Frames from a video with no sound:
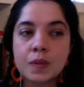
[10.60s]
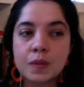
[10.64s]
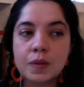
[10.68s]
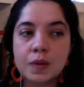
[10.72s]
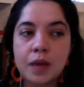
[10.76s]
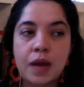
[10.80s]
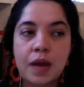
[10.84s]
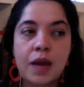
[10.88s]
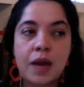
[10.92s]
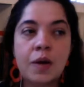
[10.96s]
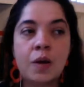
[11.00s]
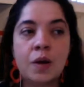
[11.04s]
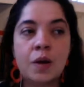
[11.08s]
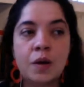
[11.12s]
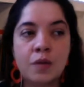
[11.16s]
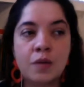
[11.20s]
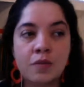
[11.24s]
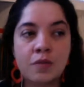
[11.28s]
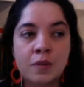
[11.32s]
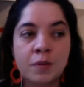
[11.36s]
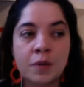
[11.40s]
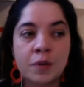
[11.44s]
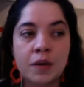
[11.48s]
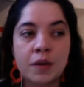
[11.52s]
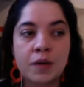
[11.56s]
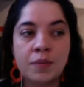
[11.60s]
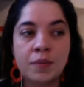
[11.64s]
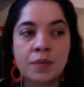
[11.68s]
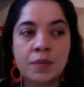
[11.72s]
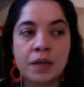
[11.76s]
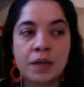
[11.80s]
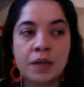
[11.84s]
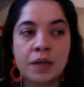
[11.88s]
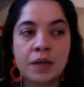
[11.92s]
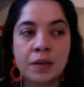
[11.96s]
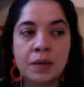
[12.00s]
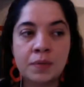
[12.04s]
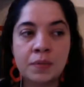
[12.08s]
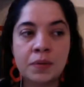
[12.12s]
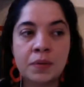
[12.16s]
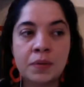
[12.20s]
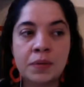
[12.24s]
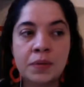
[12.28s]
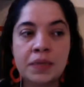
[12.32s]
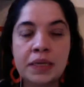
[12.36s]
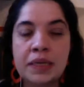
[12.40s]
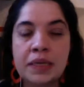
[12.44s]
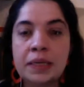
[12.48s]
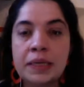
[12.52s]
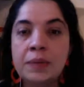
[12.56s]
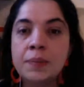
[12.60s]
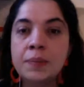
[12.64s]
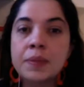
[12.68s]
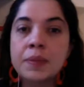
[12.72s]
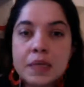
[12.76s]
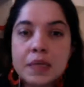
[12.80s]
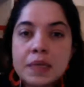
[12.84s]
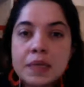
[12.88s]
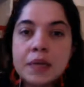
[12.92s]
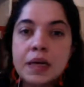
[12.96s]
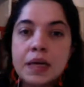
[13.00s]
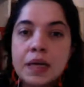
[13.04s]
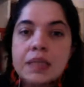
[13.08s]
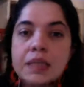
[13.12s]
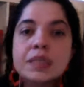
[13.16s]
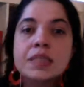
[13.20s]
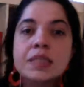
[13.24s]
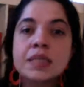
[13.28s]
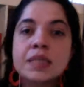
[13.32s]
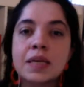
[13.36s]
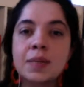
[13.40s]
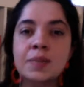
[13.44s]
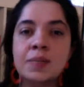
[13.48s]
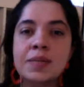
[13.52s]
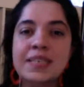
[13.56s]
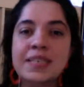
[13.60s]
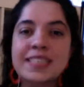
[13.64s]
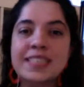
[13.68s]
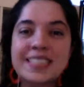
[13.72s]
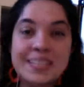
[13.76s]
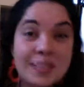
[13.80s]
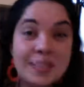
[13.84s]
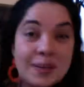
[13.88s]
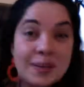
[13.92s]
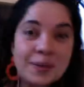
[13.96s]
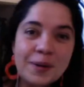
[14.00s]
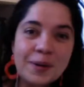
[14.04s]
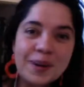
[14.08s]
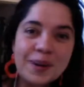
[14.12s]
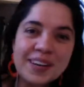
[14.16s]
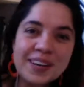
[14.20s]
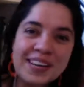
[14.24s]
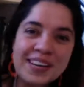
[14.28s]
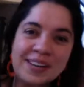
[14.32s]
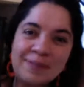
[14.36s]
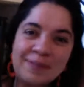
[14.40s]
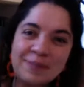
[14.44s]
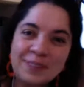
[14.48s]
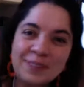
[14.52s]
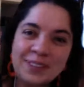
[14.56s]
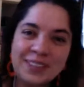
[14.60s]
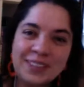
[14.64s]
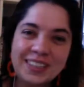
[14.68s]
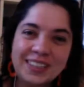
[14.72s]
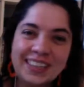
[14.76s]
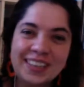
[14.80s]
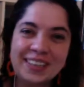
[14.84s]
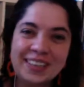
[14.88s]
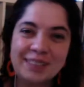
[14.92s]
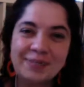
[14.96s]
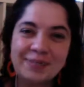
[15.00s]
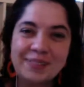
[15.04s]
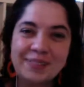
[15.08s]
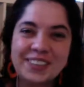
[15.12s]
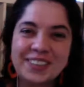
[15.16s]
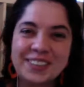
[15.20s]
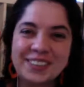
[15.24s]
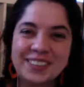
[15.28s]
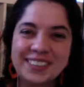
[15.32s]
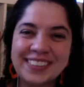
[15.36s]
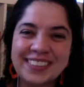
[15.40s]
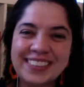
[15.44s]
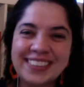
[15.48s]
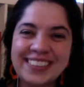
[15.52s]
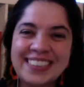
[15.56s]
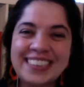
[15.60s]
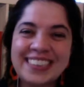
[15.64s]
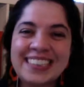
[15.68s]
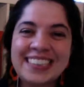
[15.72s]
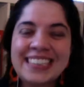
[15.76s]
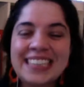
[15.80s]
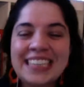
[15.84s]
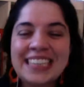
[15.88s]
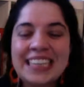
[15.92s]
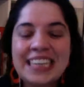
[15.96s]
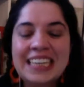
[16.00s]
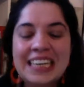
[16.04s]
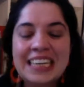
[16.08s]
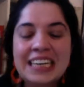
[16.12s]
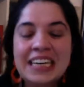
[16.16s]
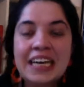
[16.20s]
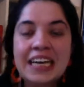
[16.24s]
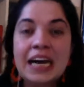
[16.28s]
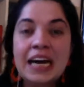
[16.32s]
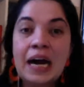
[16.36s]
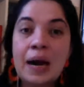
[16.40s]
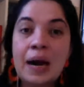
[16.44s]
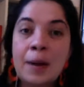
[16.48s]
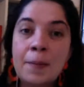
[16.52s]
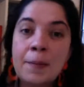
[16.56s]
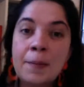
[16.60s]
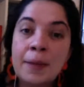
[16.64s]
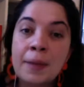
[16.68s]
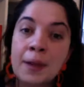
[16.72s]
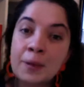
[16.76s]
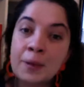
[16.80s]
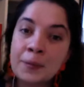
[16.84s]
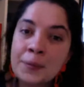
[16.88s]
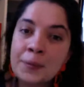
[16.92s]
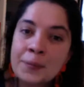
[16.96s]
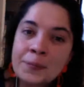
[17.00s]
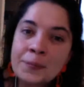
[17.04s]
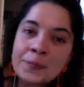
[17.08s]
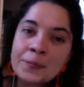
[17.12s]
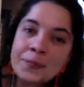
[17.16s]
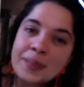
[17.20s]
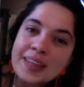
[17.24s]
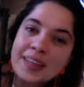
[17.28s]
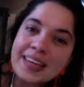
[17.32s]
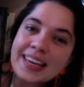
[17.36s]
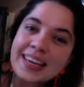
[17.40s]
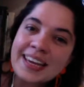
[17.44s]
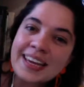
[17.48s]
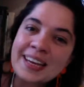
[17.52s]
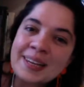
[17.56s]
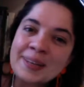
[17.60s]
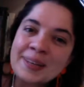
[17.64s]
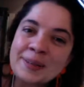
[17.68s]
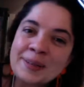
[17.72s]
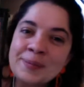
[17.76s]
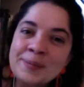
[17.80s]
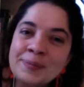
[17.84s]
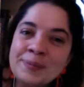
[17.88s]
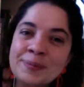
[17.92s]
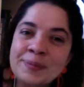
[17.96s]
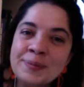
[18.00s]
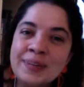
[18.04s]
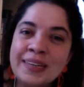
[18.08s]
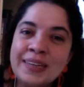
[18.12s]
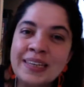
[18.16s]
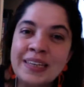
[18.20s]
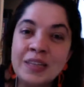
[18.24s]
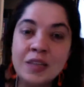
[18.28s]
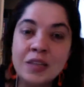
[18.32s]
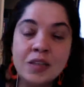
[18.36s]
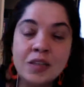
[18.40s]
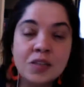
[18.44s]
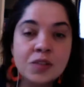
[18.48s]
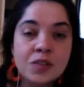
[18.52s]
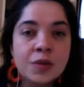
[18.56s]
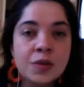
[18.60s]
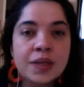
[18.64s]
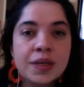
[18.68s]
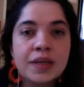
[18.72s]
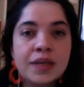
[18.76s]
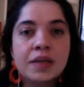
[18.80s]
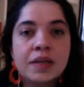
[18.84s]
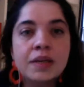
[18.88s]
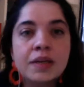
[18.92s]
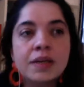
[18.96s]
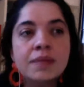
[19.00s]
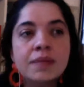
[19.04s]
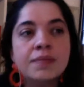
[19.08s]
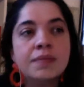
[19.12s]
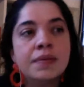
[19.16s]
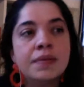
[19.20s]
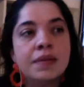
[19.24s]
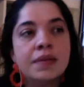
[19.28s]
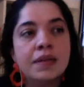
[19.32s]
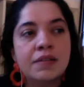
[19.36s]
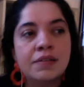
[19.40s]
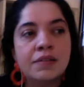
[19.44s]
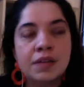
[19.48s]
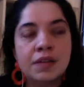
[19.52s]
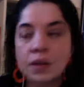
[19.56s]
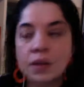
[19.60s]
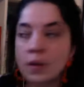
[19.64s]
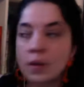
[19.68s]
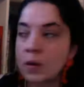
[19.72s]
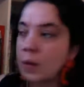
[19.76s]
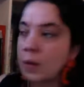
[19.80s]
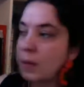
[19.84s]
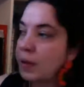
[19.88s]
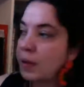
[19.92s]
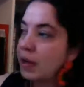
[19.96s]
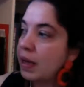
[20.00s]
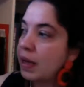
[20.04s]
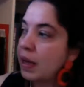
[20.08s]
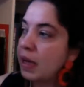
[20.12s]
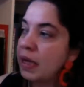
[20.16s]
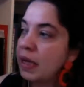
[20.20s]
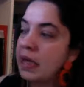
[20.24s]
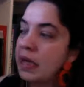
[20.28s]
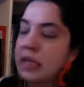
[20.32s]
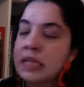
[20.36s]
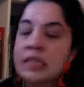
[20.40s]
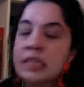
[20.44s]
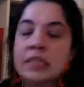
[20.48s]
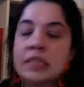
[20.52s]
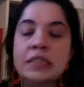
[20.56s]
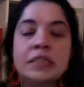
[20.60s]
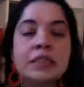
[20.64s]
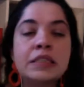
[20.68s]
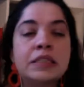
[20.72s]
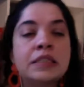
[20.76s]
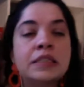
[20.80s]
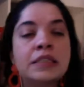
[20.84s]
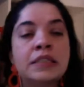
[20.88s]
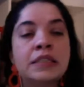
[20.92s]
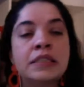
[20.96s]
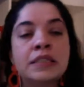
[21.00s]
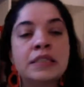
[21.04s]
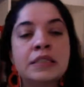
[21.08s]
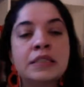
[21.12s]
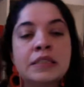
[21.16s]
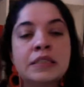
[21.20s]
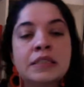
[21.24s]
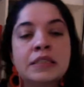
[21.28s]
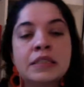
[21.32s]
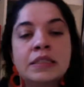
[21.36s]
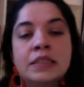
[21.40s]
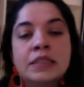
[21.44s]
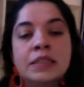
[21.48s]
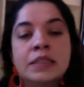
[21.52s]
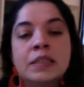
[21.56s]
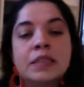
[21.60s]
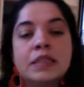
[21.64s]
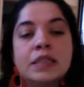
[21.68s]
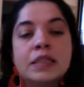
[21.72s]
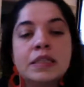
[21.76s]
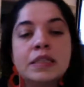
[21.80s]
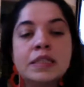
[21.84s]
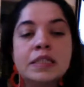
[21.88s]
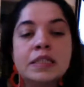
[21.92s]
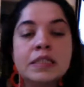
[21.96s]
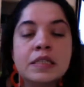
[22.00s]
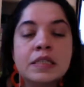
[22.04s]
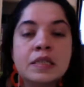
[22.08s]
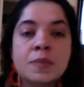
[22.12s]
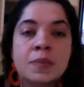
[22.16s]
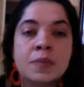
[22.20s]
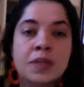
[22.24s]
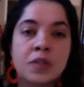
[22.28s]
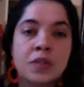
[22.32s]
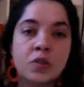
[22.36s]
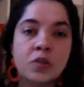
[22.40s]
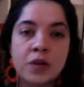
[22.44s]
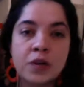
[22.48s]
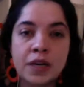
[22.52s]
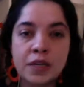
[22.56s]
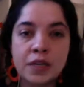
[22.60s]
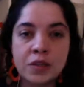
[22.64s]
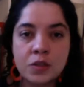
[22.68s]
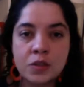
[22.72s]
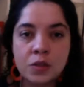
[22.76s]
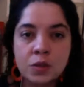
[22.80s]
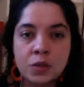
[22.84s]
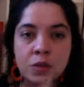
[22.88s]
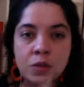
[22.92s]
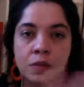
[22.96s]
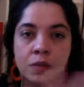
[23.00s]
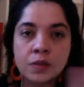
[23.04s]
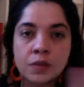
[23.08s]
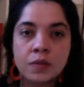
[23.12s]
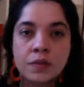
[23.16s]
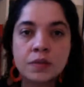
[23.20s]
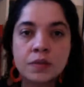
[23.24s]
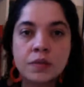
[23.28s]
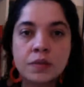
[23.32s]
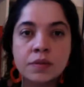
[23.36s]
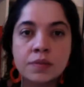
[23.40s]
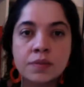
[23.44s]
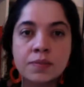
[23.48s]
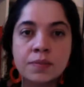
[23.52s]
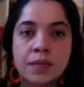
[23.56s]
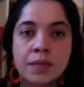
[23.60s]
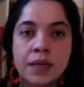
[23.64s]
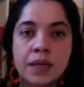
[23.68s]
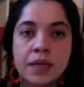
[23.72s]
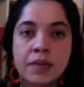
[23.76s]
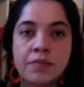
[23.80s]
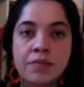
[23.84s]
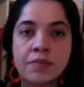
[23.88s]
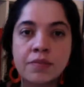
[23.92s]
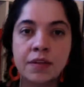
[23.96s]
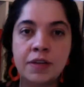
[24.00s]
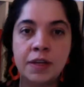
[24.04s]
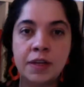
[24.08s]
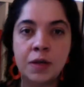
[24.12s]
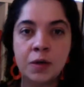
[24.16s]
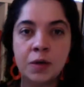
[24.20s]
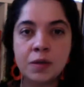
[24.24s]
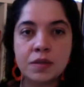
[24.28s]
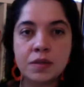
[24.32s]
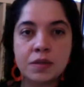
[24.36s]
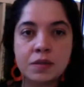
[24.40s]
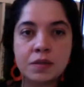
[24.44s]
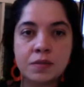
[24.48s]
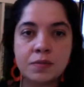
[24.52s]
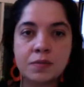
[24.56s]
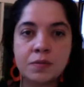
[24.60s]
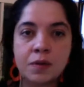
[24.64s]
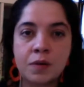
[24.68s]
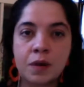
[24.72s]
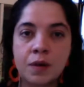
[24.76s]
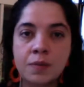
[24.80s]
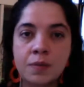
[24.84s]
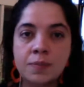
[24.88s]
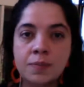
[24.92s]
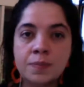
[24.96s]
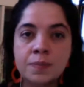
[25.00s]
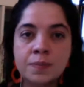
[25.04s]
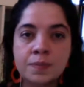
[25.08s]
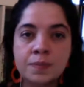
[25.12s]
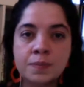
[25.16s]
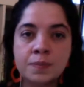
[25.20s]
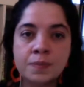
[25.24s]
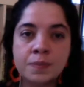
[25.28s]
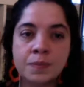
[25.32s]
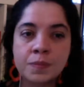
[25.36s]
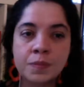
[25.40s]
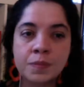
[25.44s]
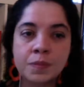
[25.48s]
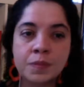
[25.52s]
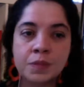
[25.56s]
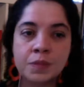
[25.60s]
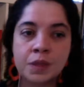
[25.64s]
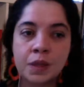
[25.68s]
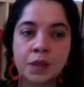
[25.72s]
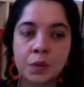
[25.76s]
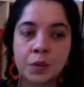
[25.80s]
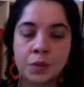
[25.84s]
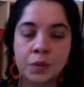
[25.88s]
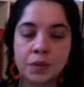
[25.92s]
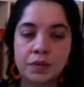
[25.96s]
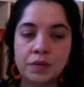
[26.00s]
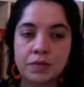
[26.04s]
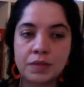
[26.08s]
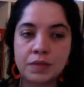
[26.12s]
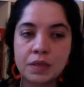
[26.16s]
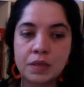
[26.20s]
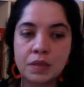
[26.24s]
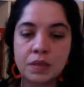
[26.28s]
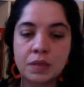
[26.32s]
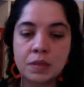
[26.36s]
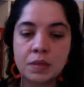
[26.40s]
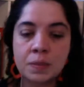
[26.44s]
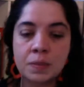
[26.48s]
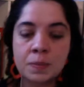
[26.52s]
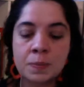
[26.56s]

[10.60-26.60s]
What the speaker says: I don't know if I'm gonna be numbering them, but let's keep this. Welcome to number 2. I'm Malu, I'm an illustrator living in Copenhagen, and this is me trying to make videos for the universe.